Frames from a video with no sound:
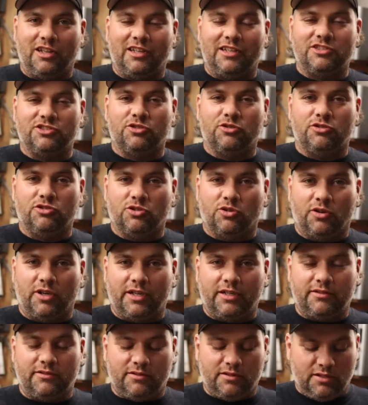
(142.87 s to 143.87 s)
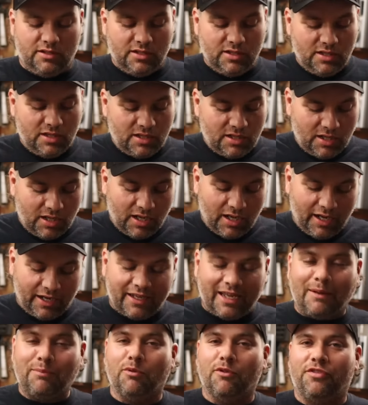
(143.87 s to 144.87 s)
parts, and whatever else I feel
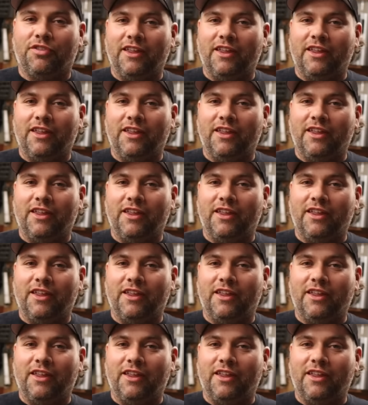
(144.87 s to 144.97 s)
like.